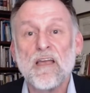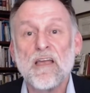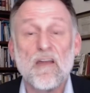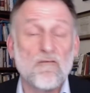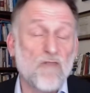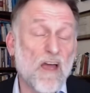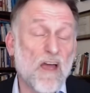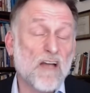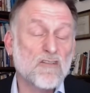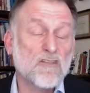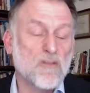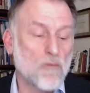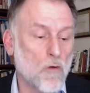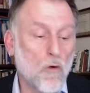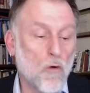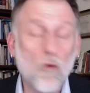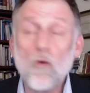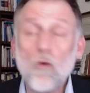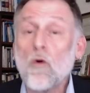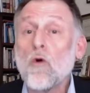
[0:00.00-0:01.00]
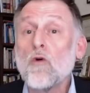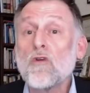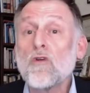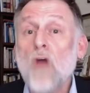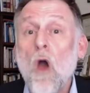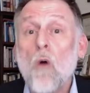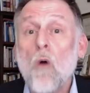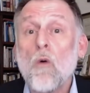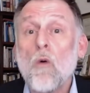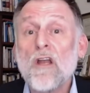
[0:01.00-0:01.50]
In fact, who, who
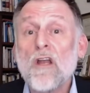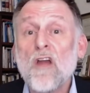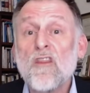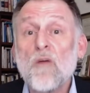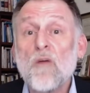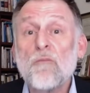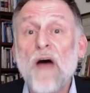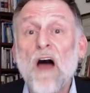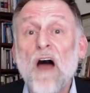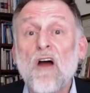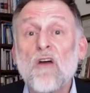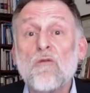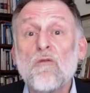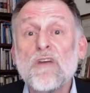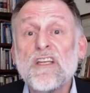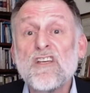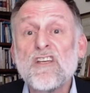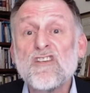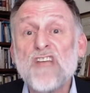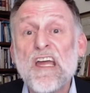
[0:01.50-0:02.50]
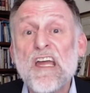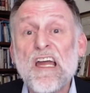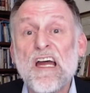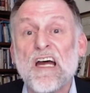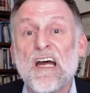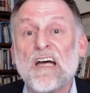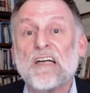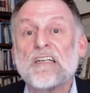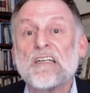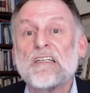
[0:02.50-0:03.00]
what other power would he
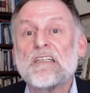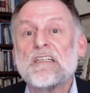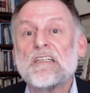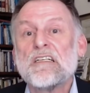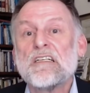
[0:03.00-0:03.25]
share?